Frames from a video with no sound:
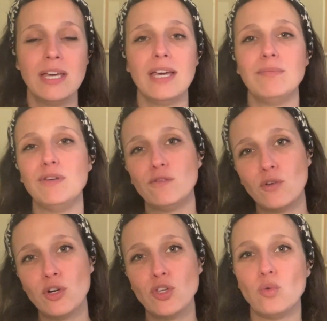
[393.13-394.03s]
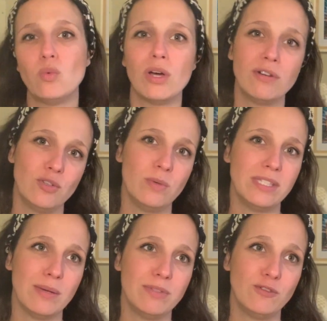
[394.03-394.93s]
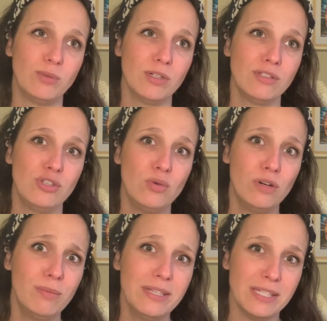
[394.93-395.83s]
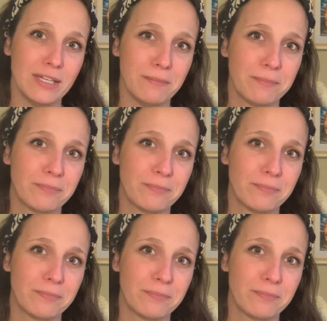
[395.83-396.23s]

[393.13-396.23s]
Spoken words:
And before you weren't receptive because you were busy.